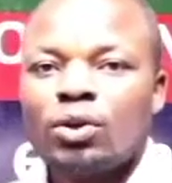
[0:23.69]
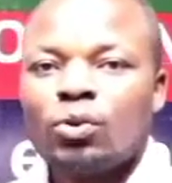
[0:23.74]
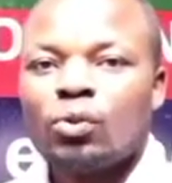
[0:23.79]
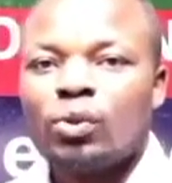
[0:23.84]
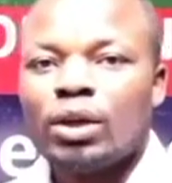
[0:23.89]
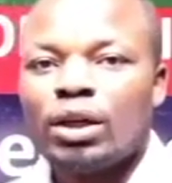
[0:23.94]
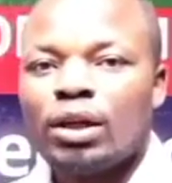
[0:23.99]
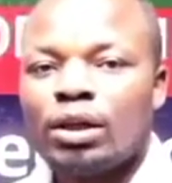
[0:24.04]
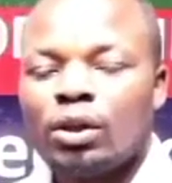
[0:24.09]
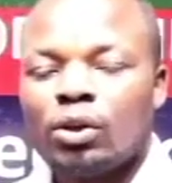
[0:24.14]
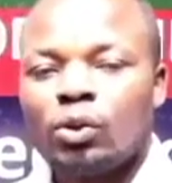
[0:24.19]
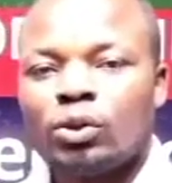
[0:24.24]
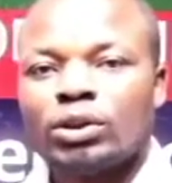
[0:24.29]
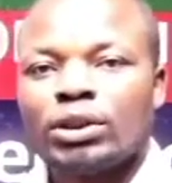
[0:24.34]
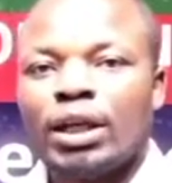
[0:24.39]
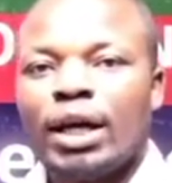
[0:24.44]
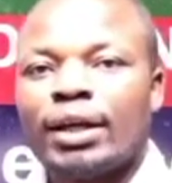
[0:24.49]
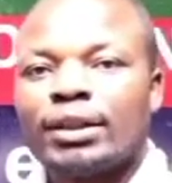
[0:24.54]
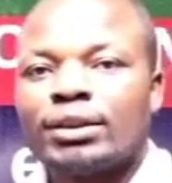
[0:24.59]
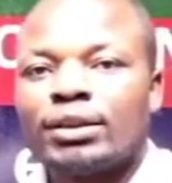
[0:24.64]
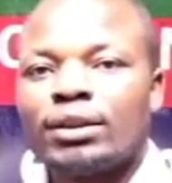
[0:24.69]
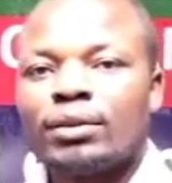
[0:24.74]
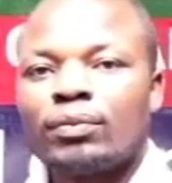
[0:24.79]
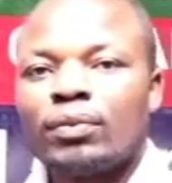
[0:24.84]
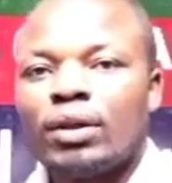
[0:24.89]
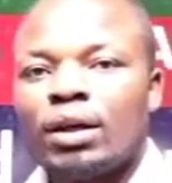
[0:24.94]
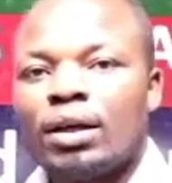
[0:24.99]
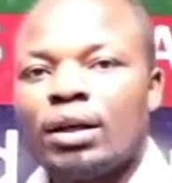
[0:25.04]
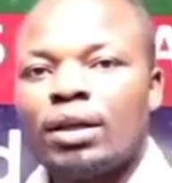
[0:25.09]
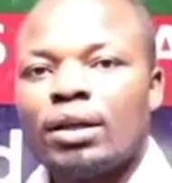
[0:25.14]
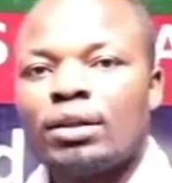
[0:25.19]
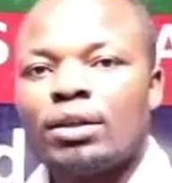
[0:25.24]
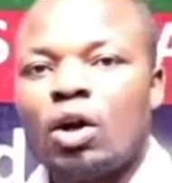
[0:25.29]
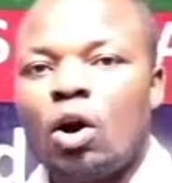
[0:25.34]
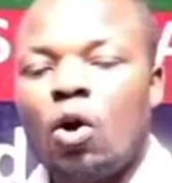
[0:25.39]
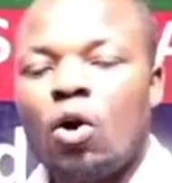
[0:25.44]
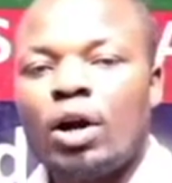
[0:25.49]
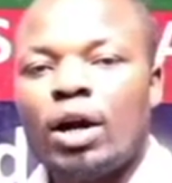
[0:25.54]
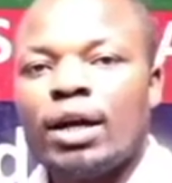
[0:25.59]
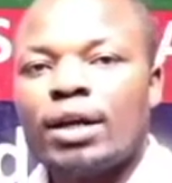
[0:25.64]
we looked at the
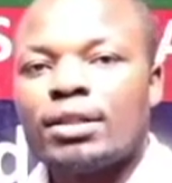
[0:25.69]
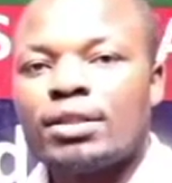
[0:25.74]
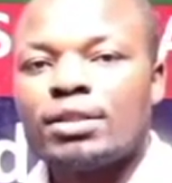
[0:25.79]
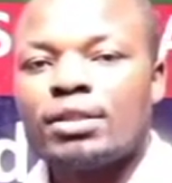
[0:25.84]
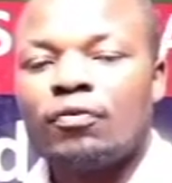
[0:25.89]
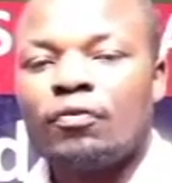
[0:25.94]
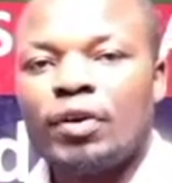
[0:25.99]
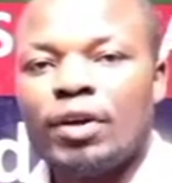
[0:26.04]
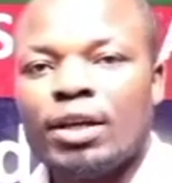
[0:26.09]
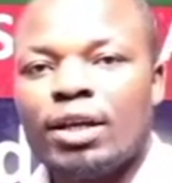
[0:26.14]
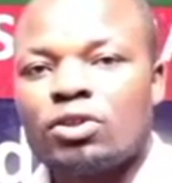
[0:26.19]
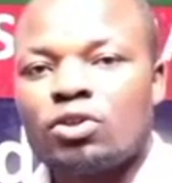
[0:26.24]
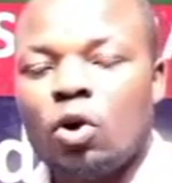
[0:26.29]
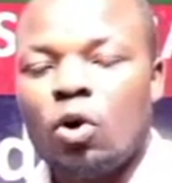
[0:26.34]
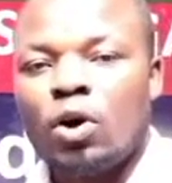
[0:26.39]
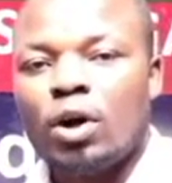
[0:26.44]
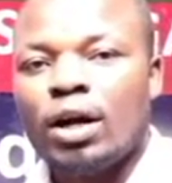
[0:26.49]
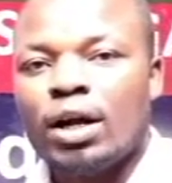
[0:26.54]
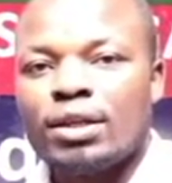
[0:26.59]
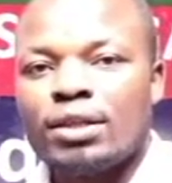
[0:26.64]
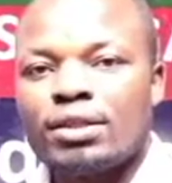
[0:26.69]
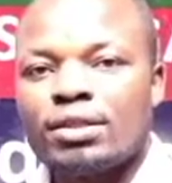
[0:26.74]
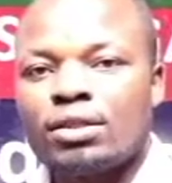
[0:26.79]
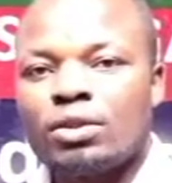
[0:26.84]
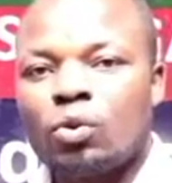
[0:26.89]
organs, the various organs.